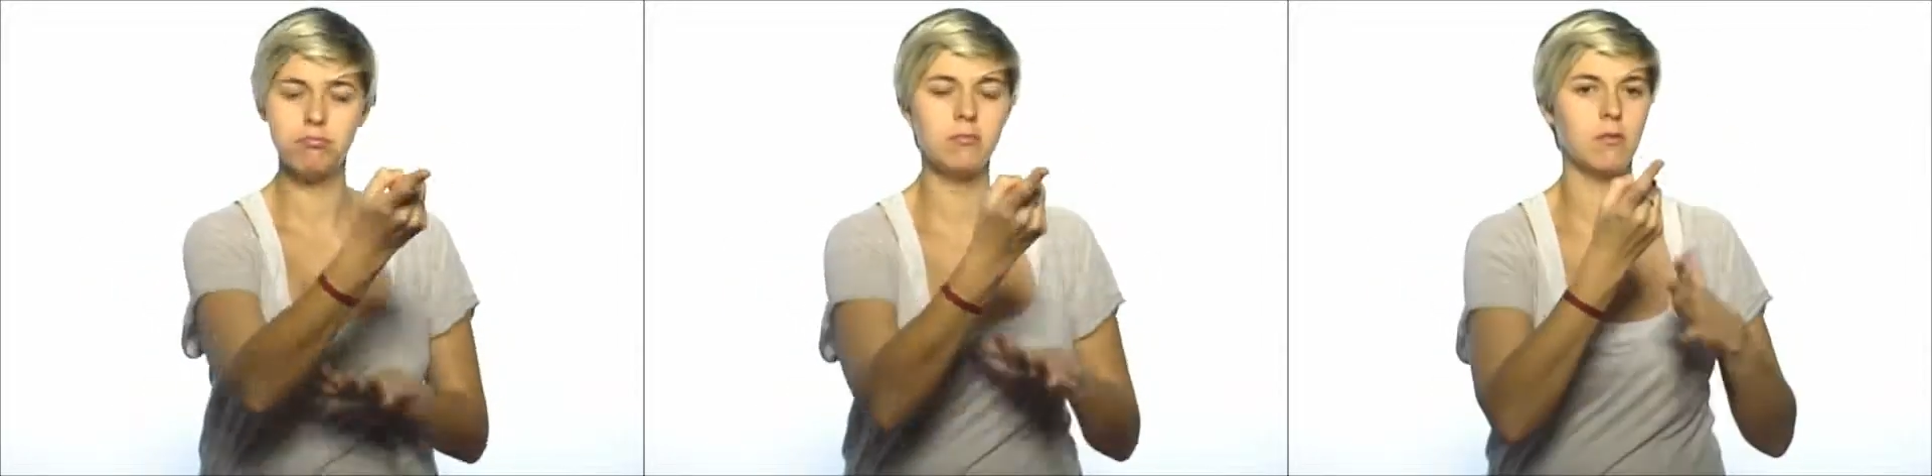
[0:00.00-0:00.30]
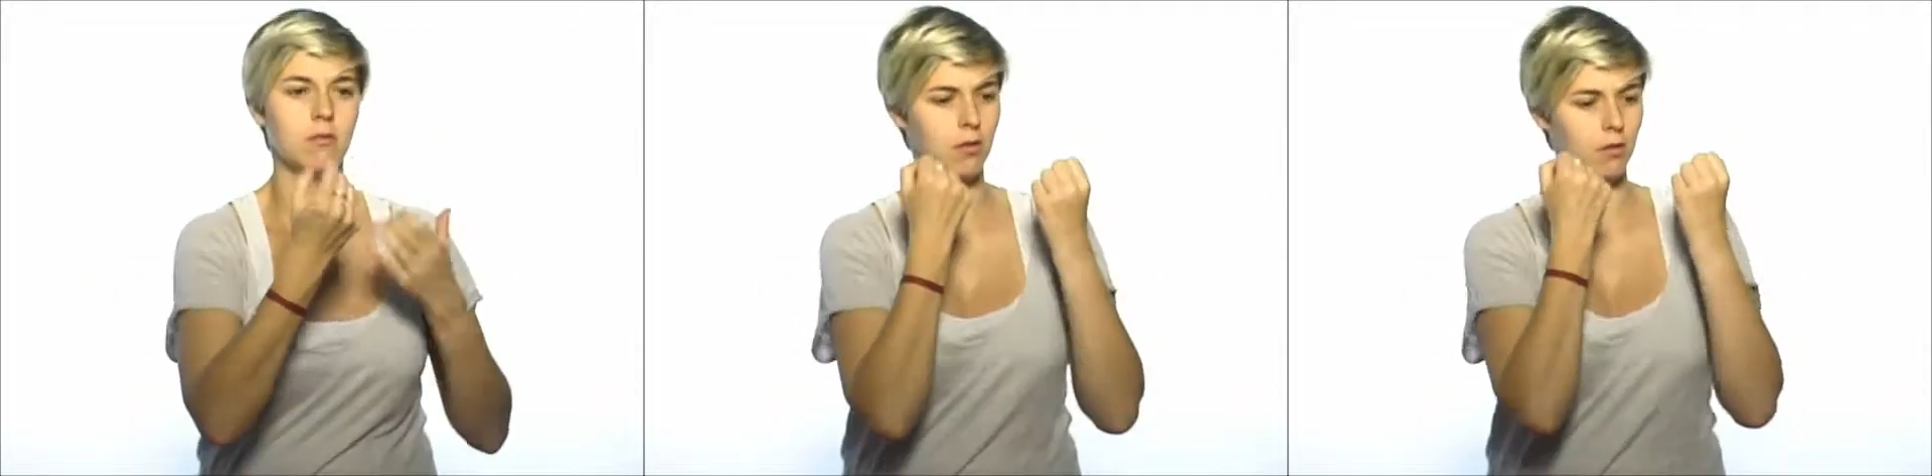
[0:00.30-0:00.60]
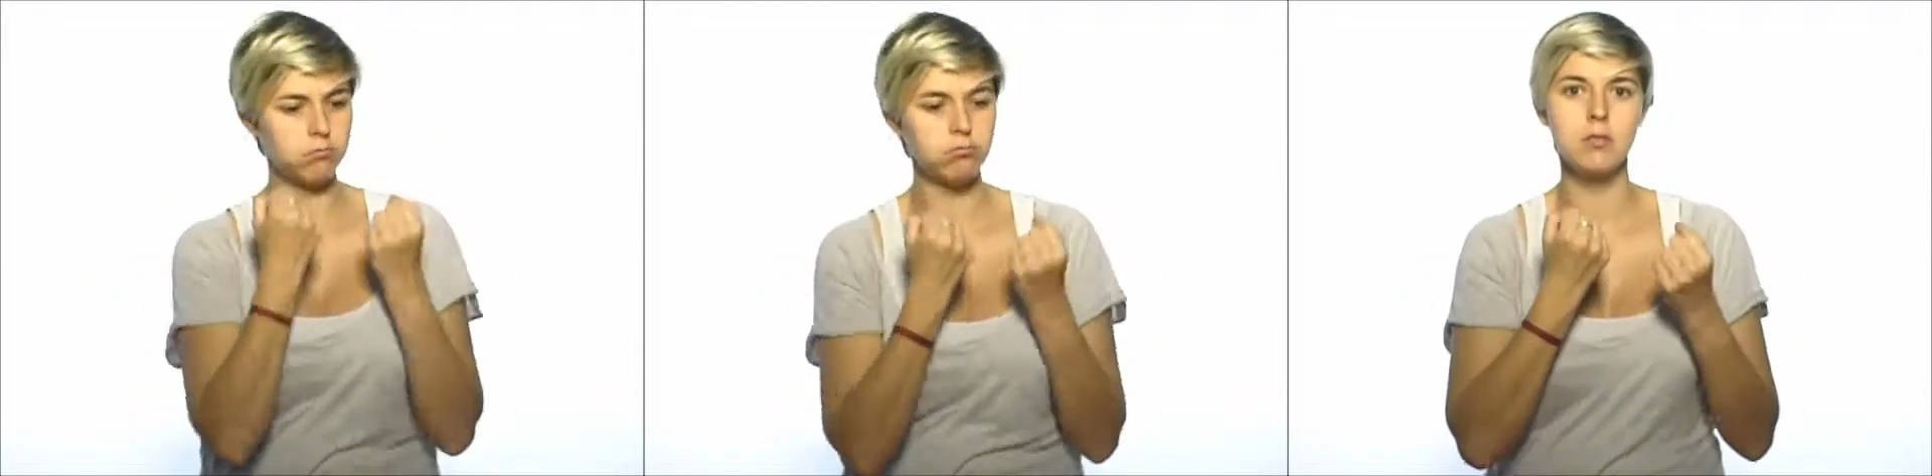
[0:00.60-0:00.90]
and to
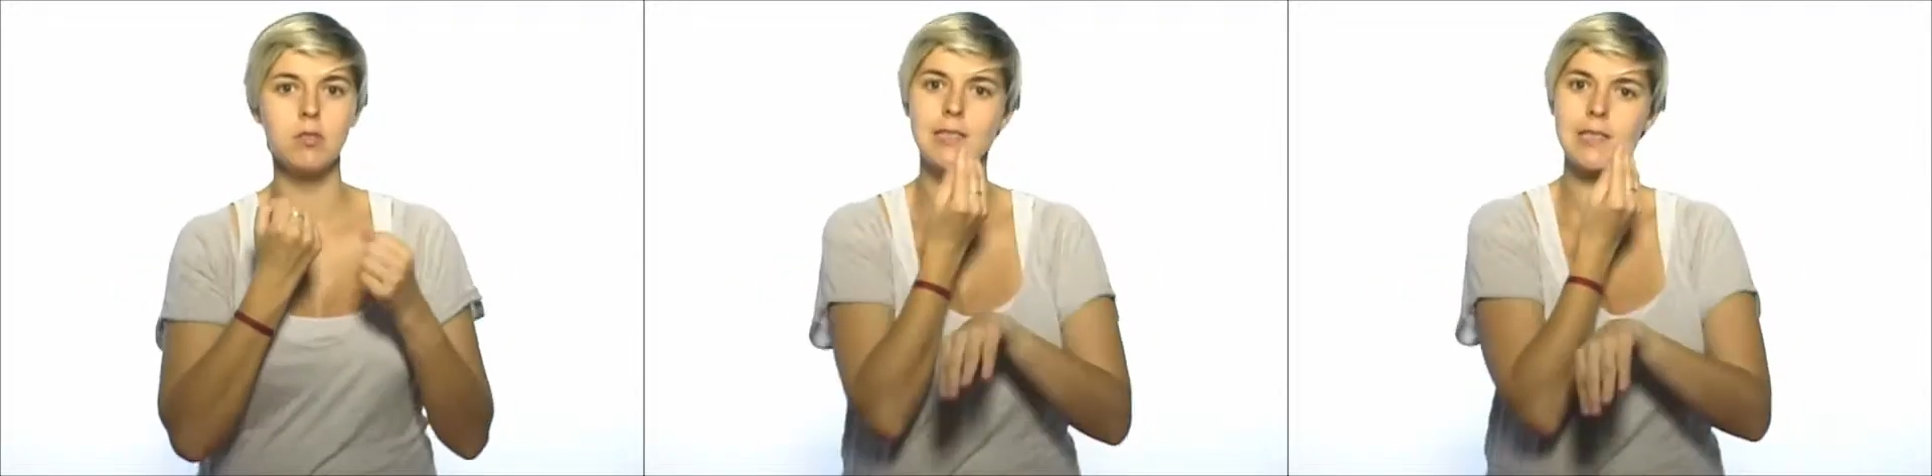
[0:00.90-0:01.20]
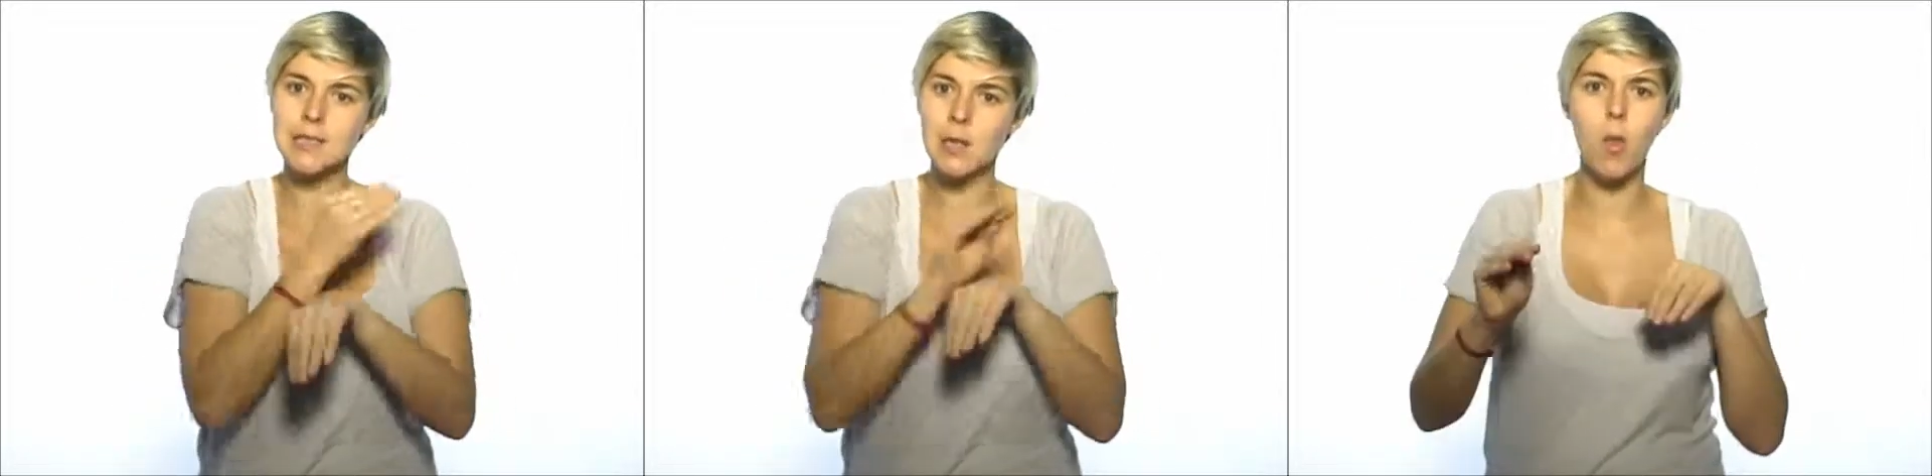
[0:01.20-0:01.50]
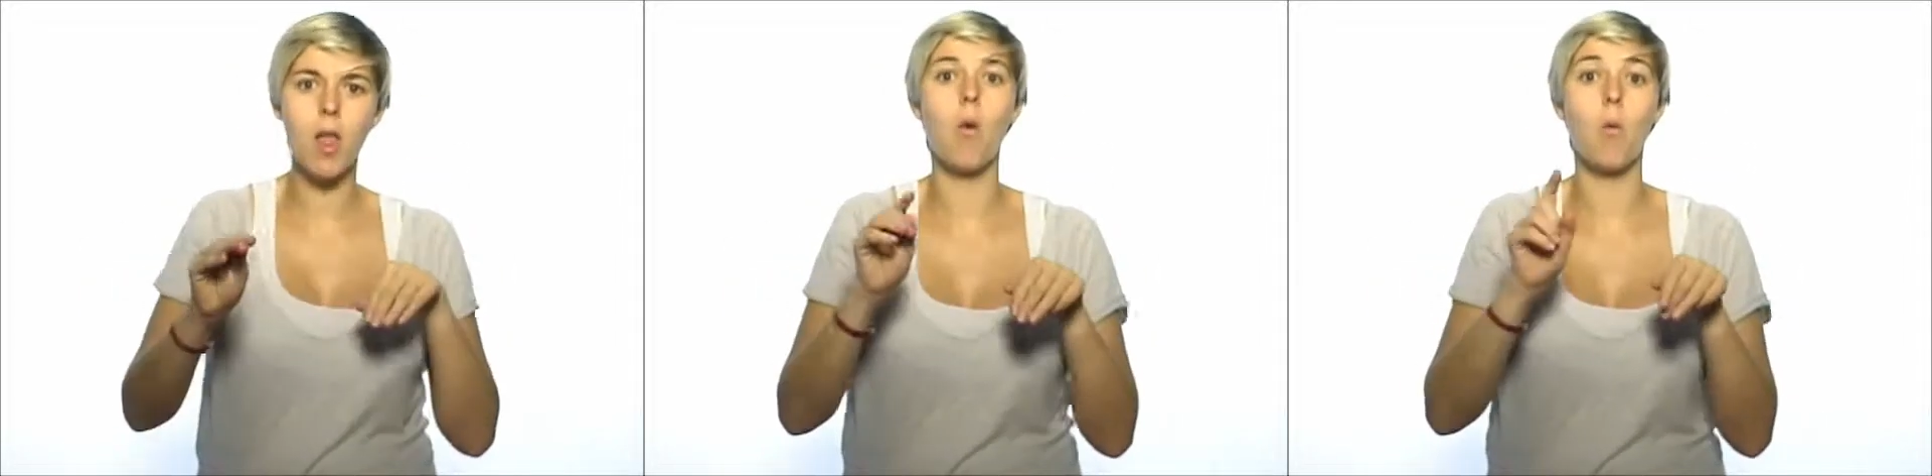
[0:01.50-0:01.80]
secure strong
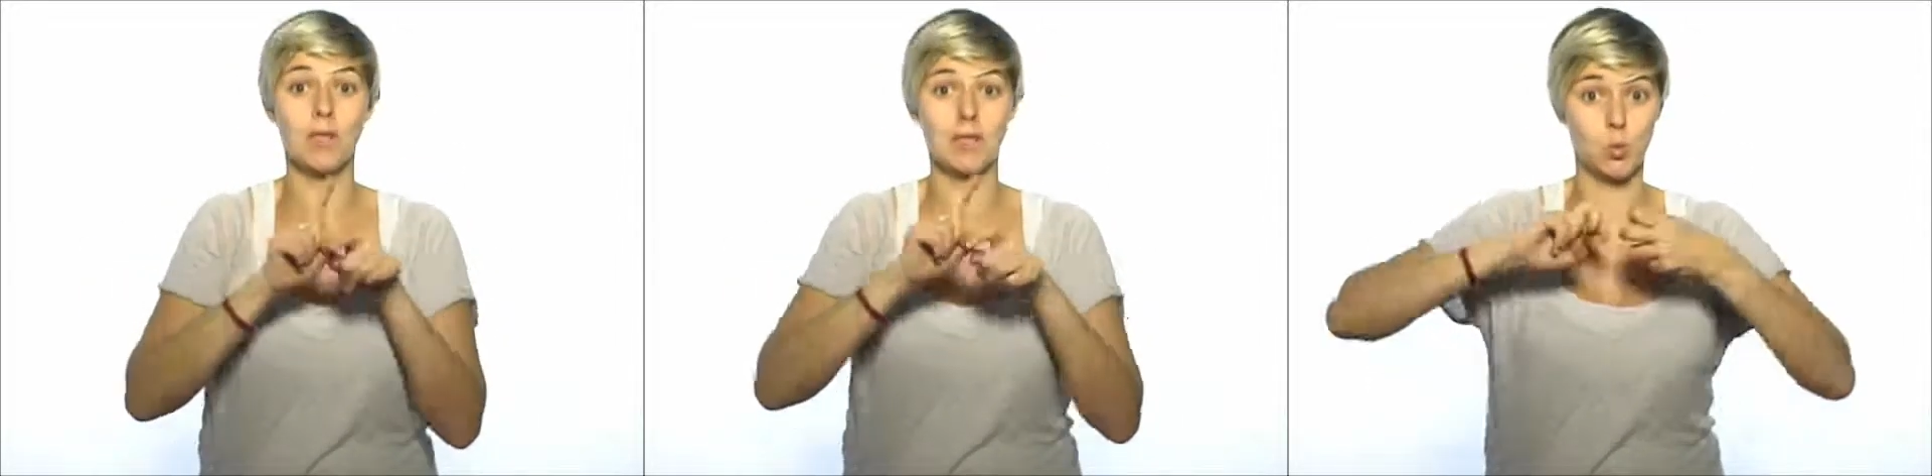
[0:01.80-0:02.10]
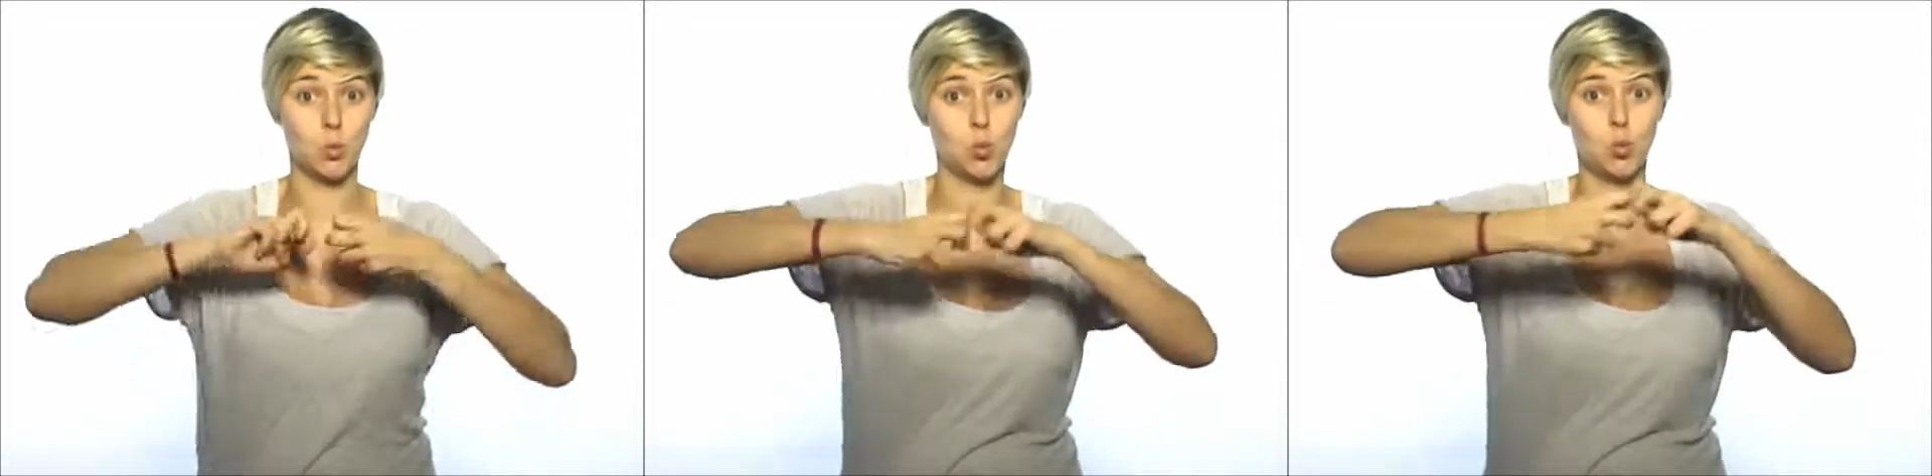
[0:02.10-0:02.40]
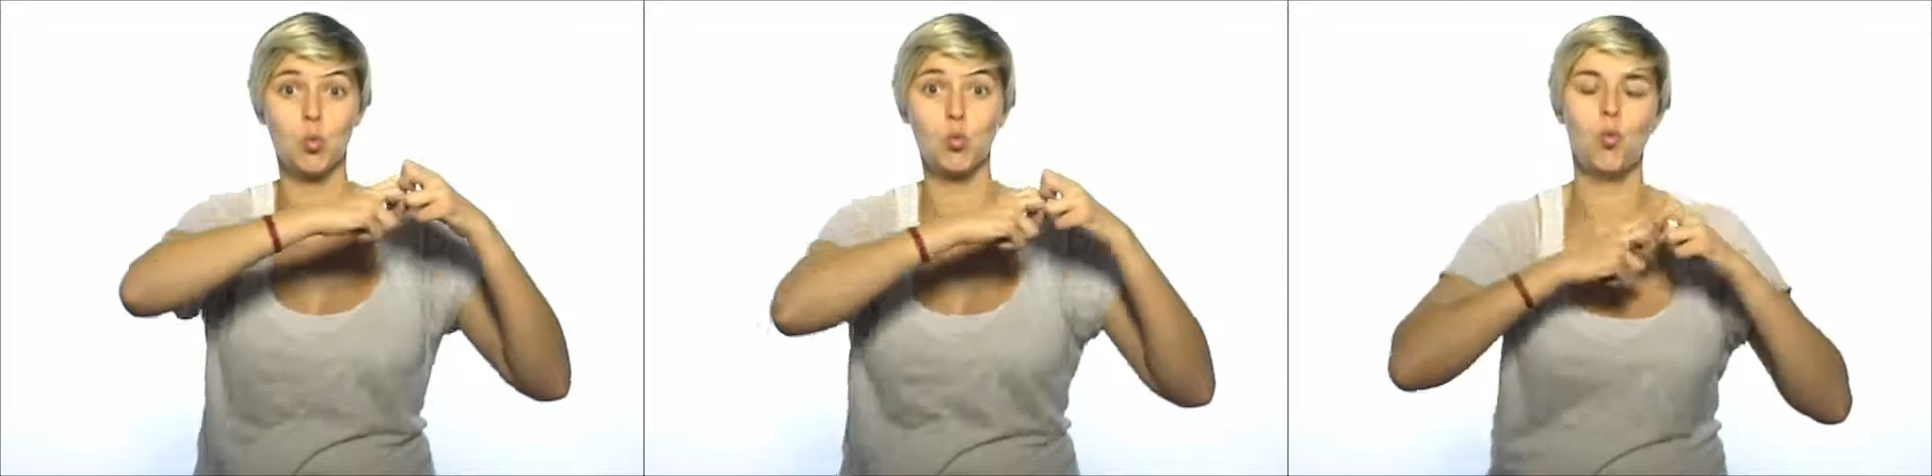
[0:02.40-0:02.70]
positions for senior
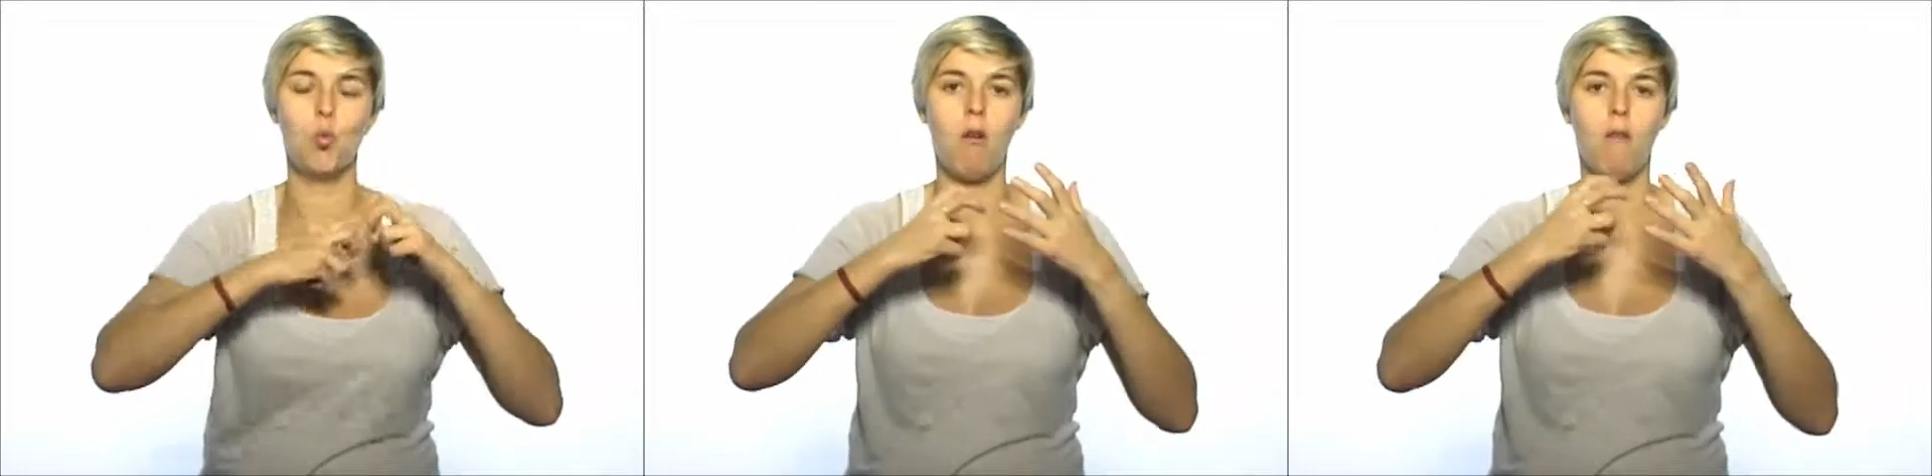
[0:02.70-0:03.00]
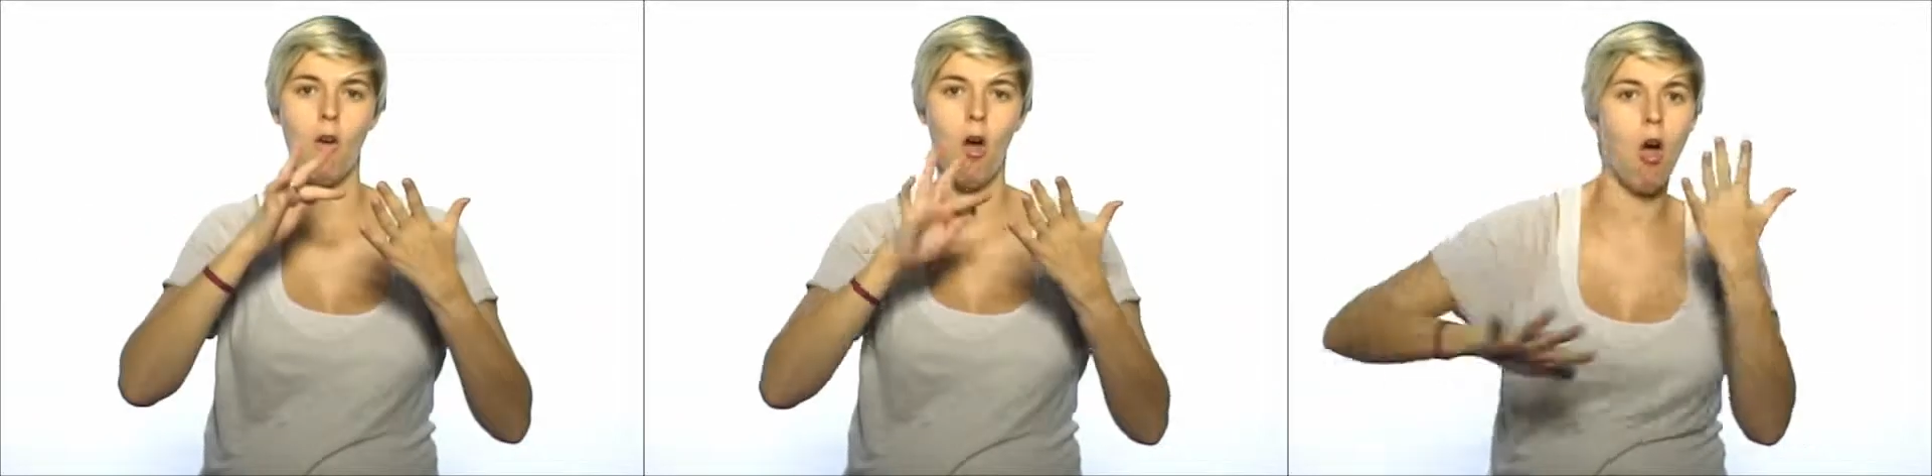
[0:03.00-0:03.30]
interpreters.